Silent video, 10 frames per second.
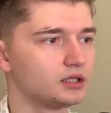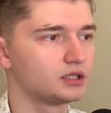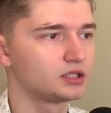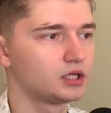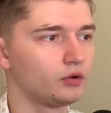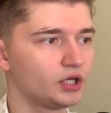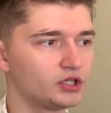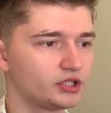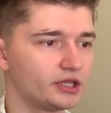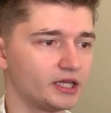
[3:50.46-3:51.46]
So
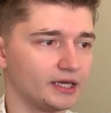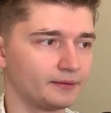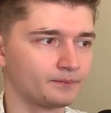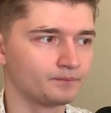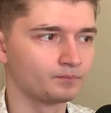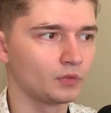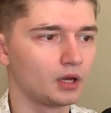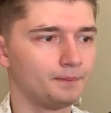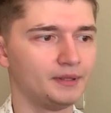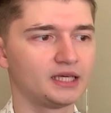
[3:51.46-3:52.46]
here's the thing,
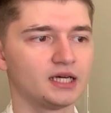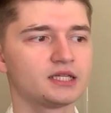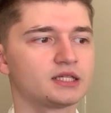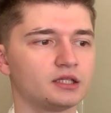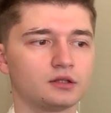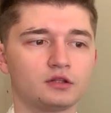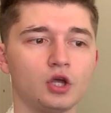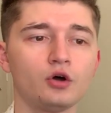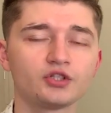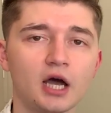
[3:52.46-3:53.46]
because
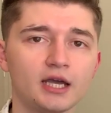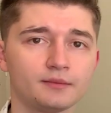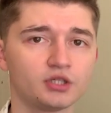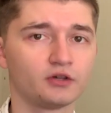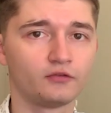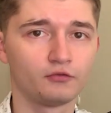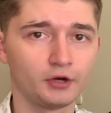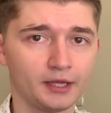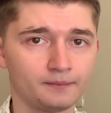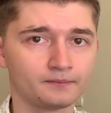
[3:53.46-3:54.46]
those items are
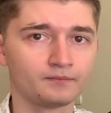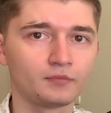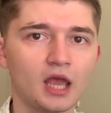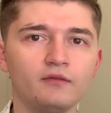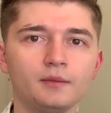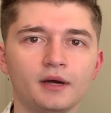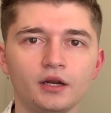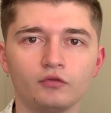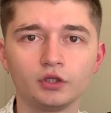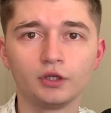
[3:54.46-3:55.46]
free,
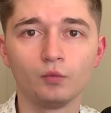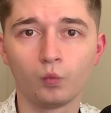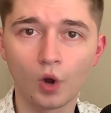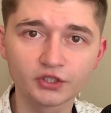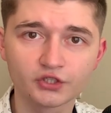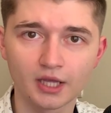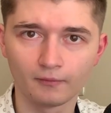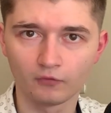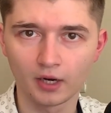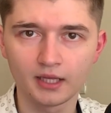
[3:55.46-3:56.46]
everybody really wants
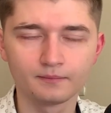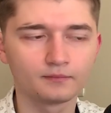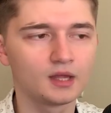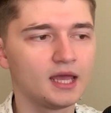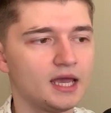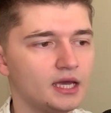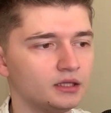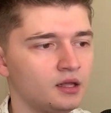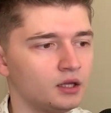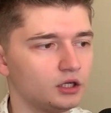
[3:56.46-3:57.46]
them, right?
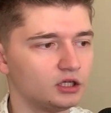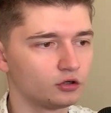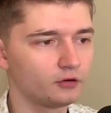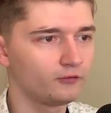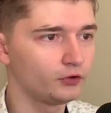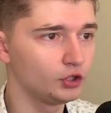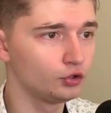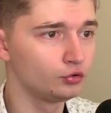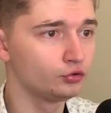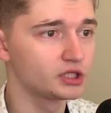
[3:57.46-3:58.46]
And in order for
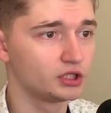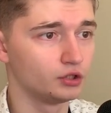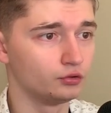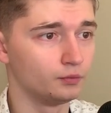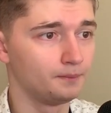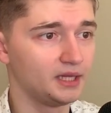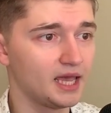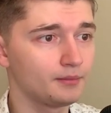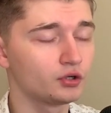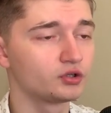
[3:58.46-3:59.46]
you to be
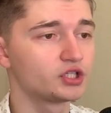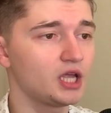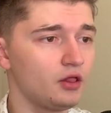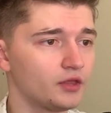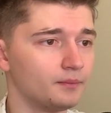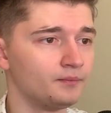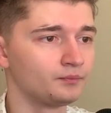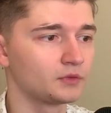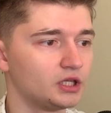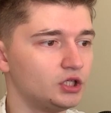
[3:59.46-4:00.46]
able to sell them,
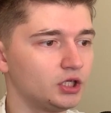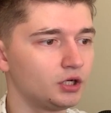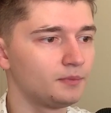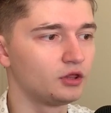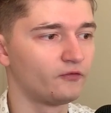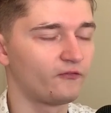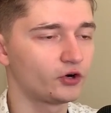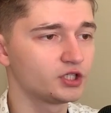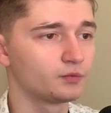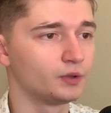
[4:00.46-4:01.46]
you need to be the
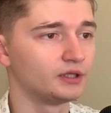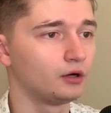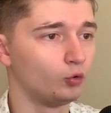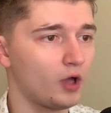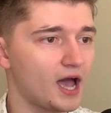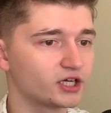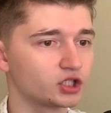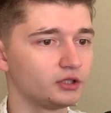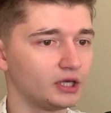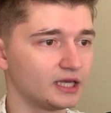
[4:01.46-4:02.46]
first one who
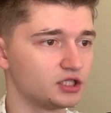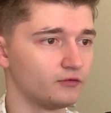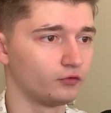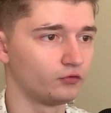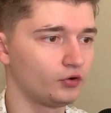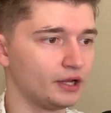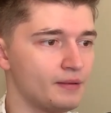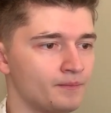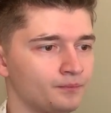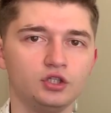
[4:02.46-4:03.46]
actually gets it for free.
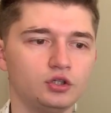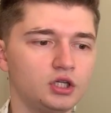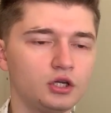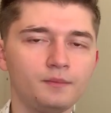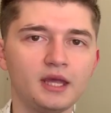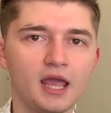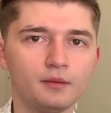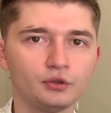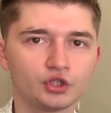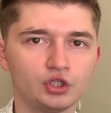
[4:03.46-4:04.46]
You need to be
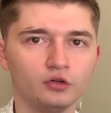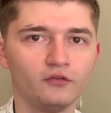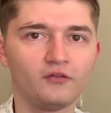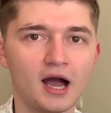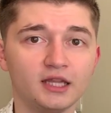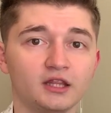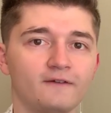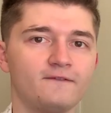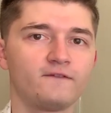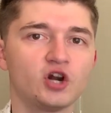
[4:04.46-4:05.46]
able to find the
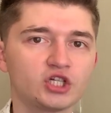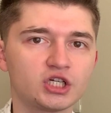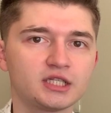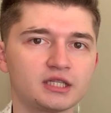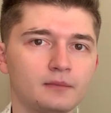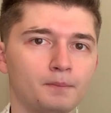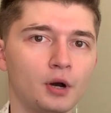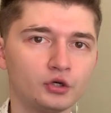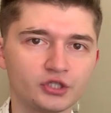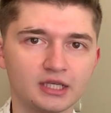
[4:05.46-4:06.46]
freshest
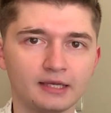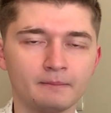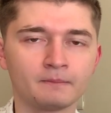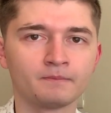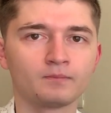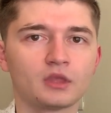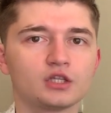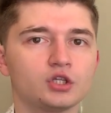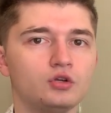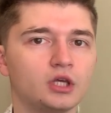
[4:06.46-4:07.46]
posting
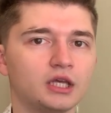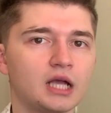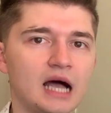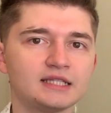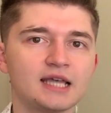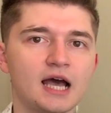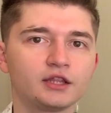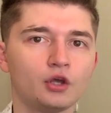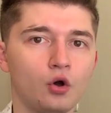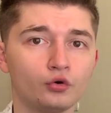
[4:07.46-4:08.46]
so you can
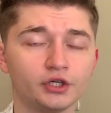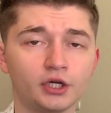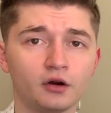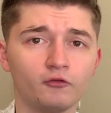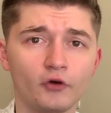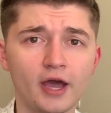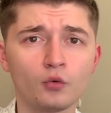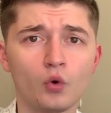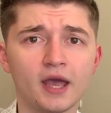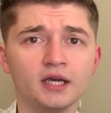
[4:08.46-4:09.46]
contact the owner right
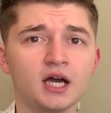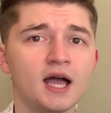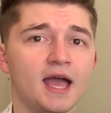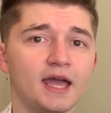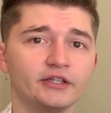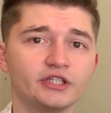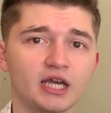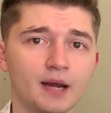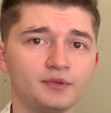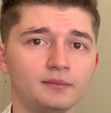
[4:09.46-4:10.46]
away and
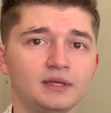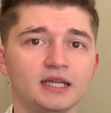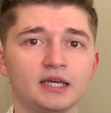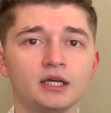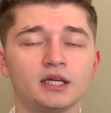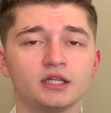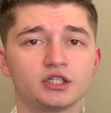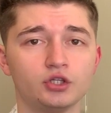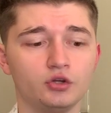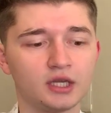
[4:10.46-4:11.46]
set up the meeting
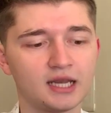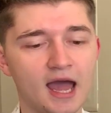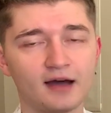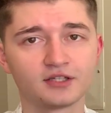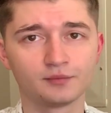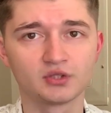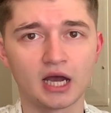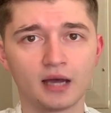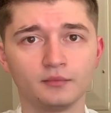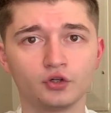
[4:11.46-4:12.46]
so you can have some
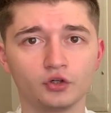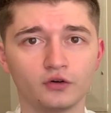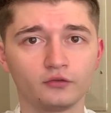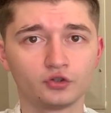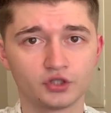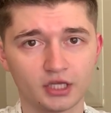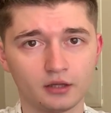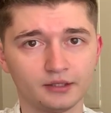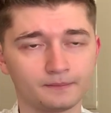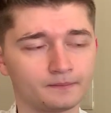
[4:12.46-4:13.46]
time in order to sell it.